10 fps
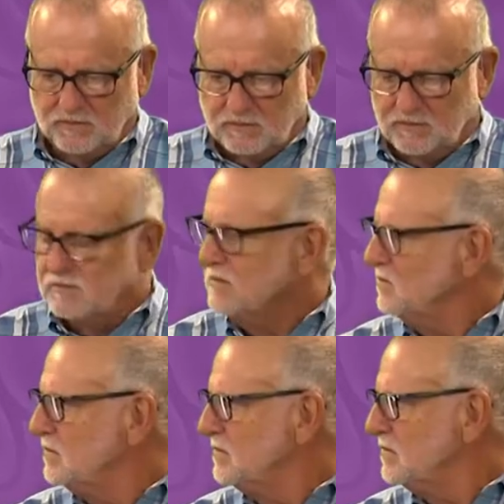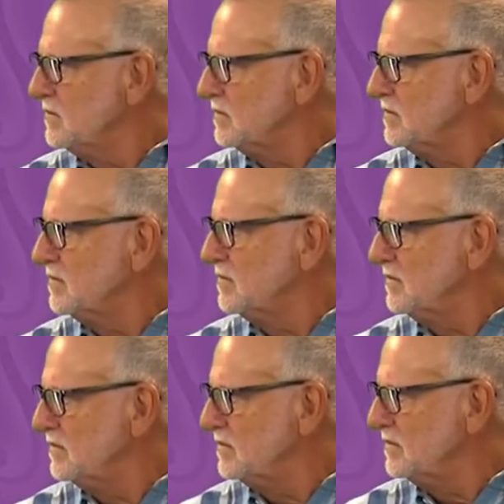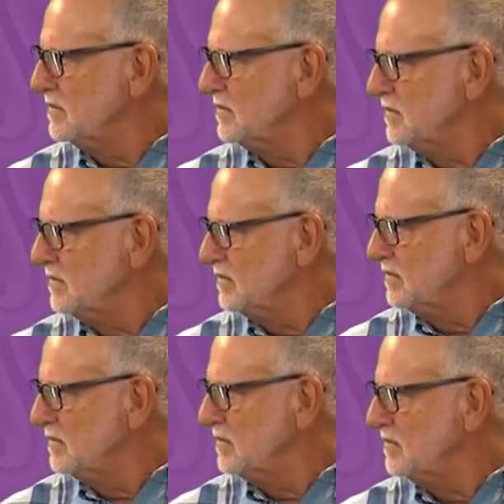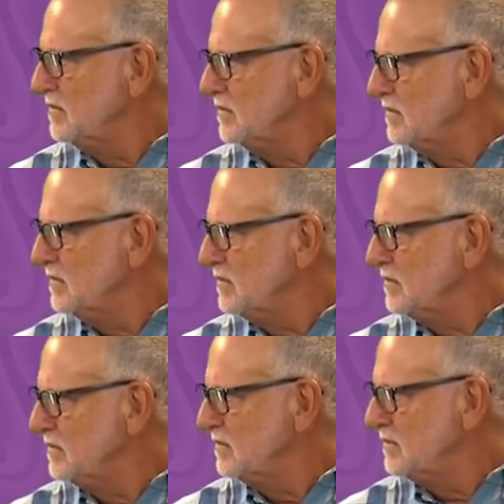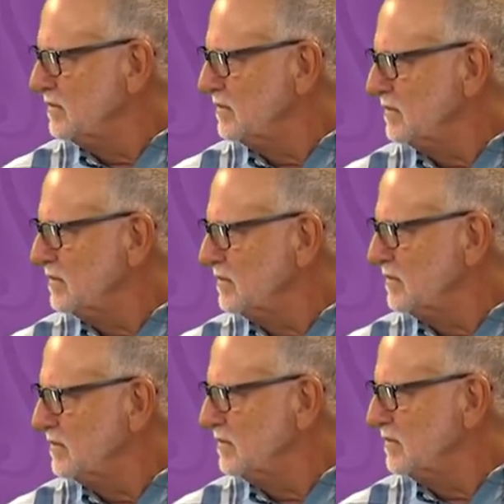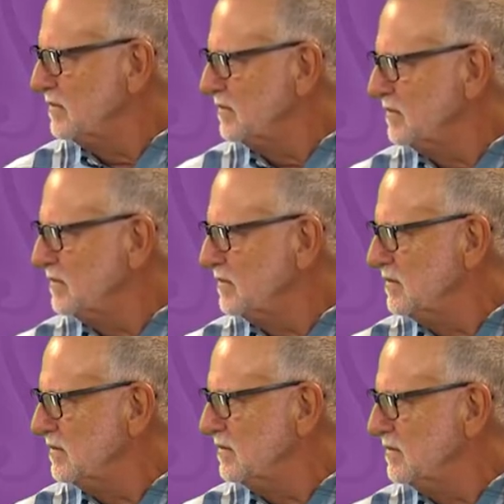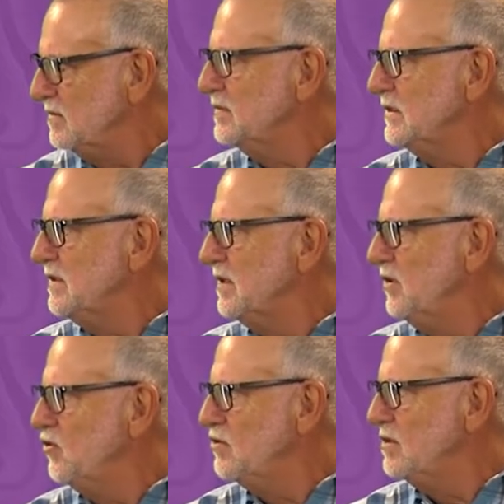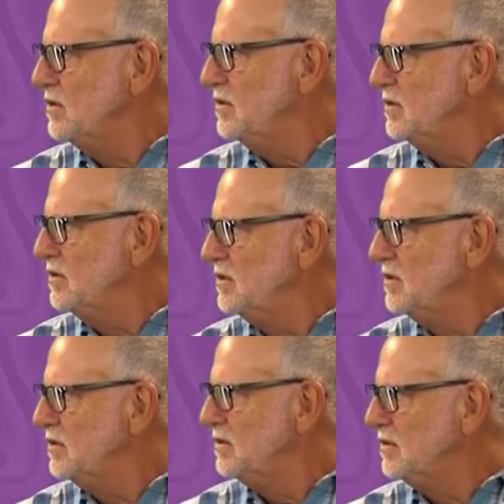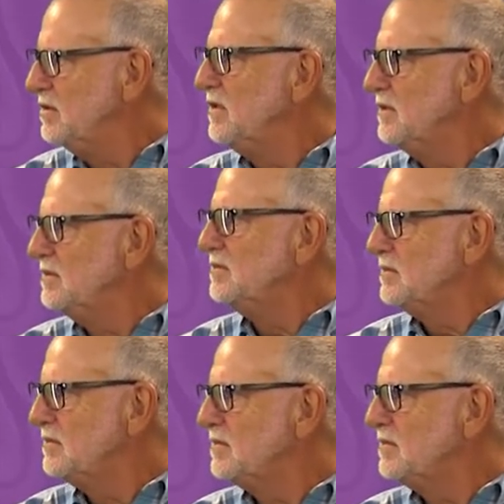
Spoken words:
No words are spoken by the person on screen.